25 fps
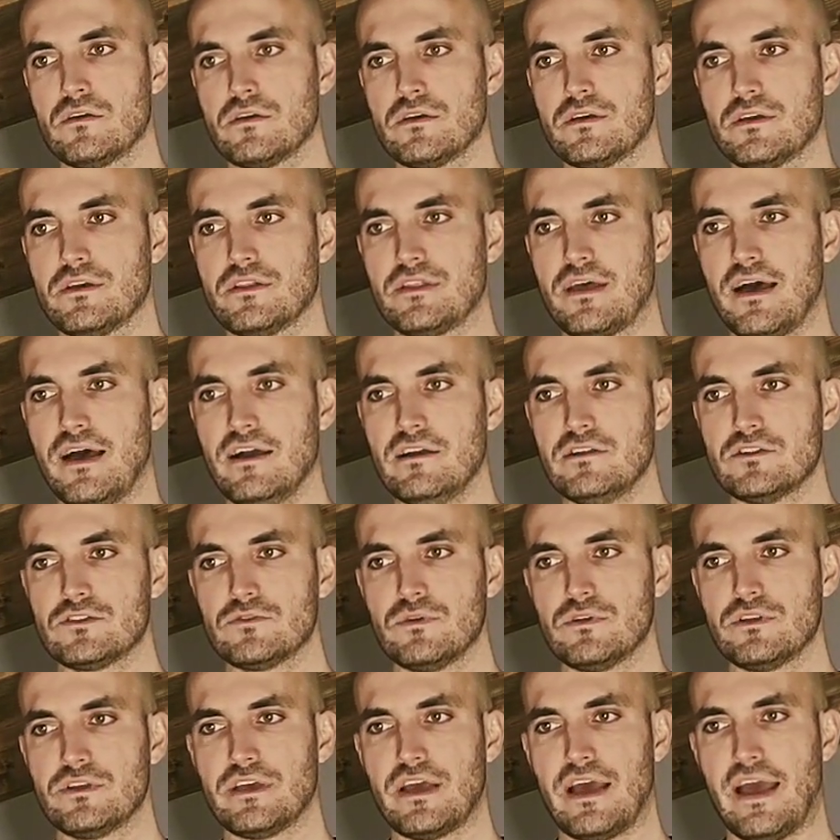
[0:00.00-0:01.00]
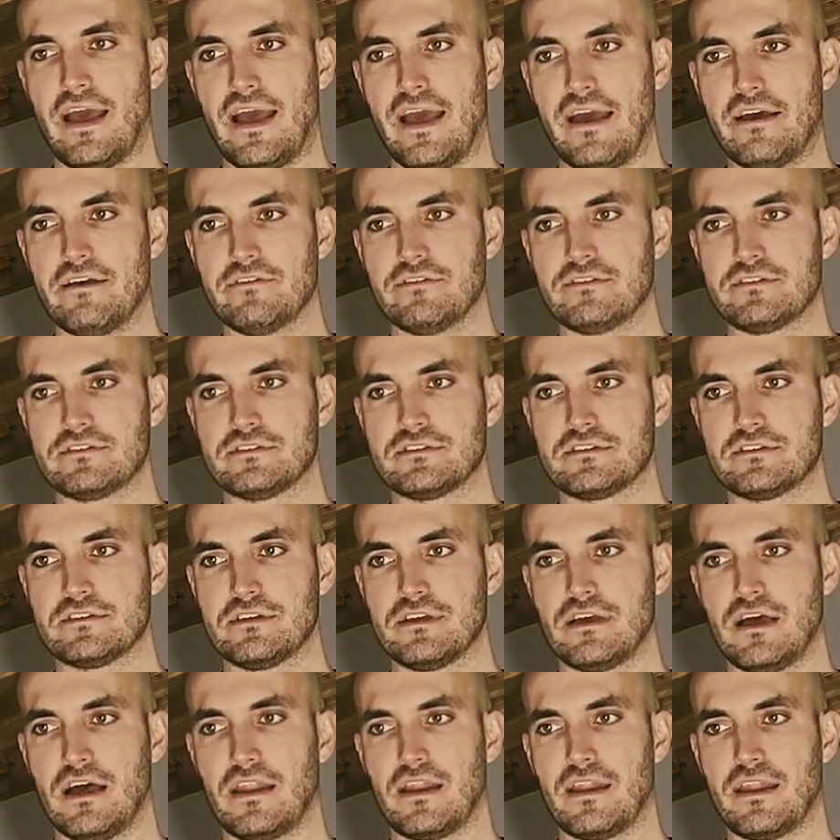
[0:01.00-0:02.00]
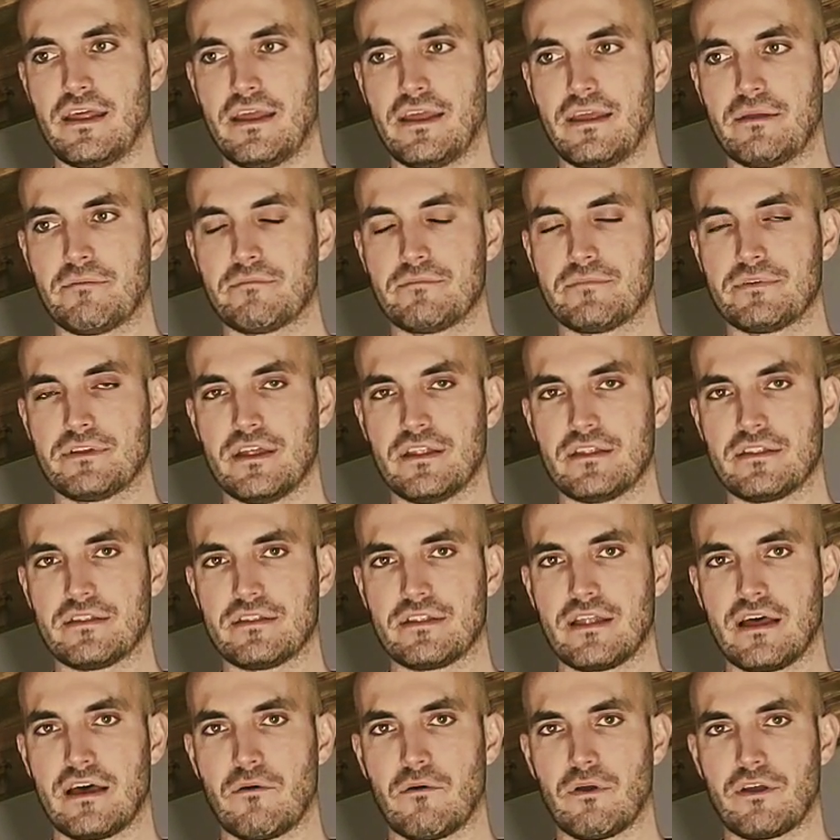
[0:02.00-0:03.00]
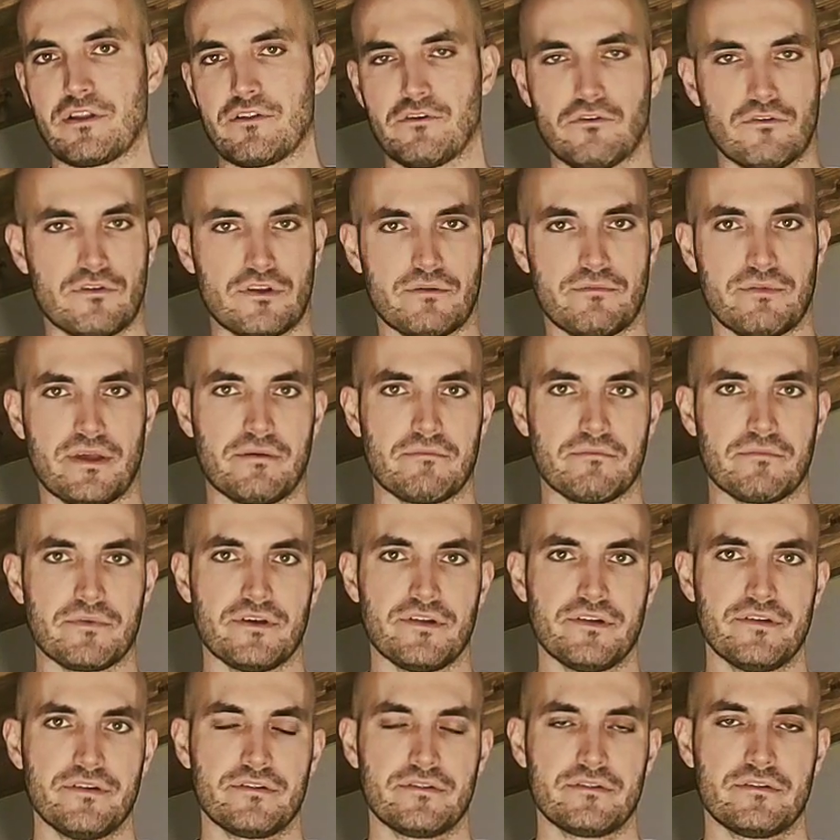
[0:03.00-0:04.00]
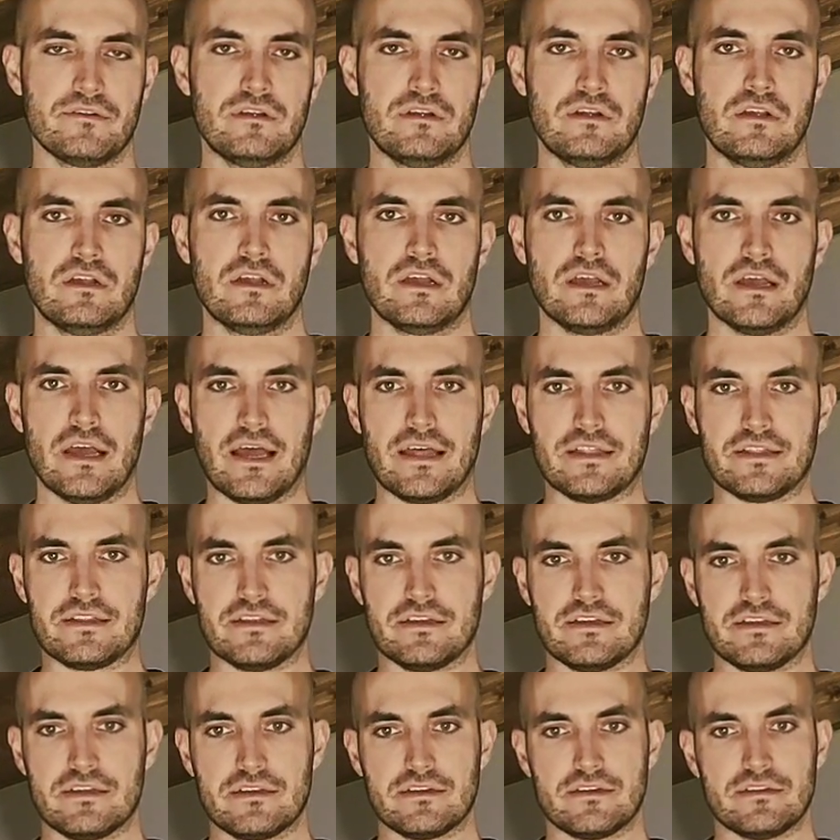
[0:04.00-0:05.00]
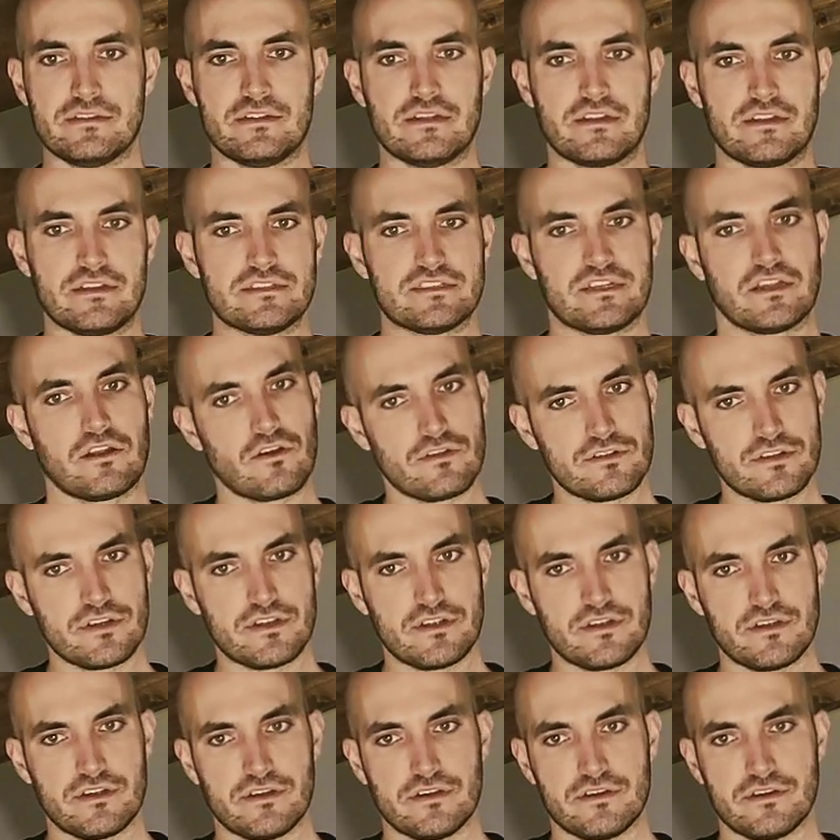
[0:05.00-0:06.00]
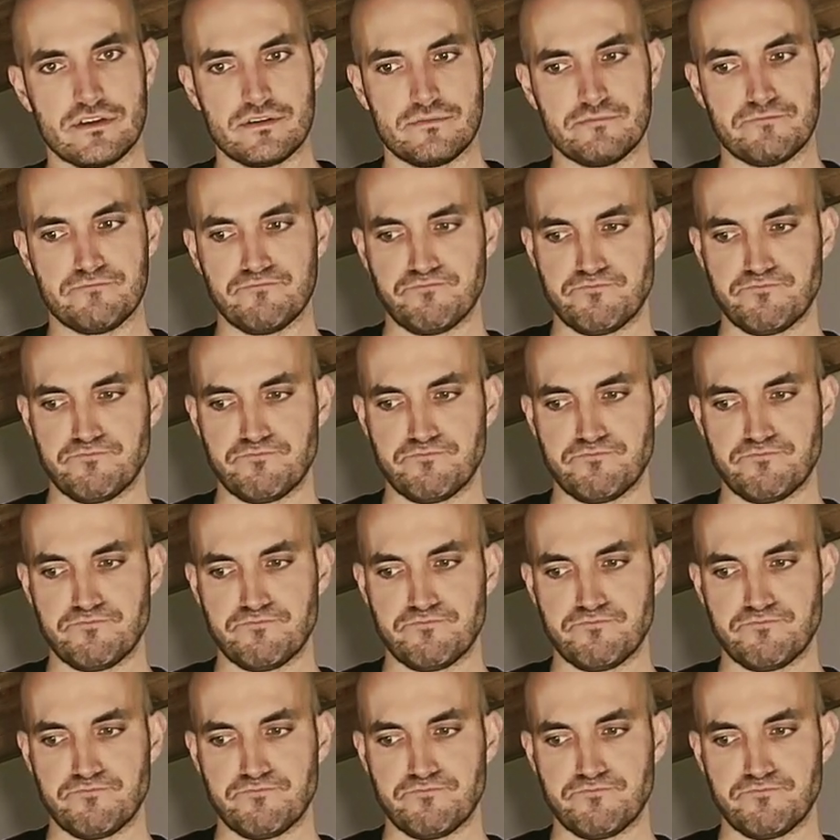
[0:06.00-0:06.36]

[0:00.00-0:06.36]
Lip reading: it actually has a name that now I don't remember, and there is another